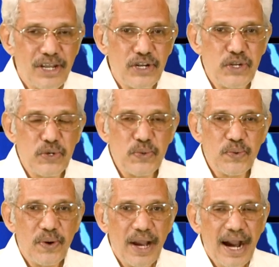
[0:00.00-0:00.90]

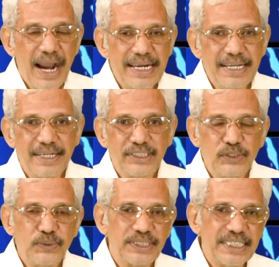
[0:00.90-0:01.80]
new
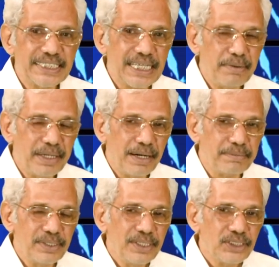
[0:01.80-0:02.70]
ideas, new trends coming
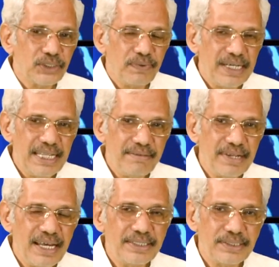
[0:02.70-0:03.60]
up. So what they
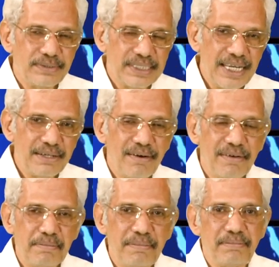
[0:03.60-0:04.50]
have done is to take
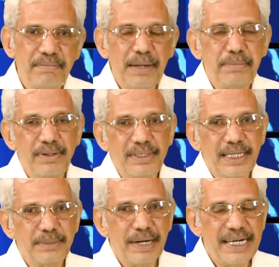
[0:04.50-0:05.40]
our BAPO, that is